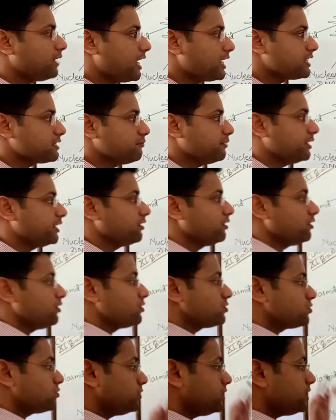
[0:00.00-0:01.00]
plasmid.
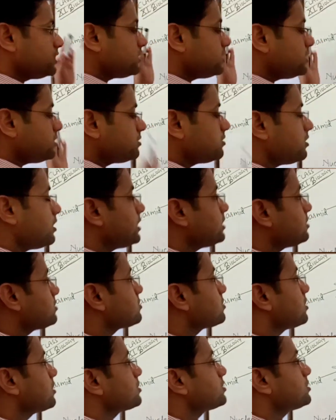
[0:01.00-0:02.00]
So this is the
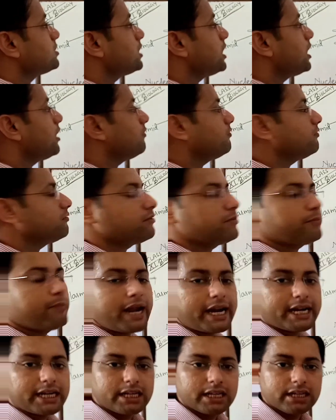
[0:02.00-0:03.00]
structure of
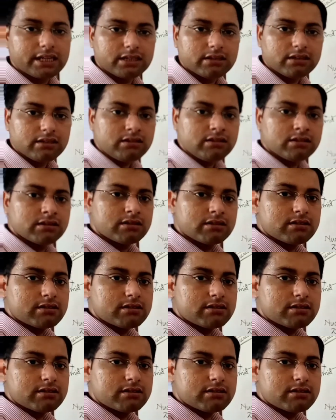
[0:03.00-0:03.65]
bacterial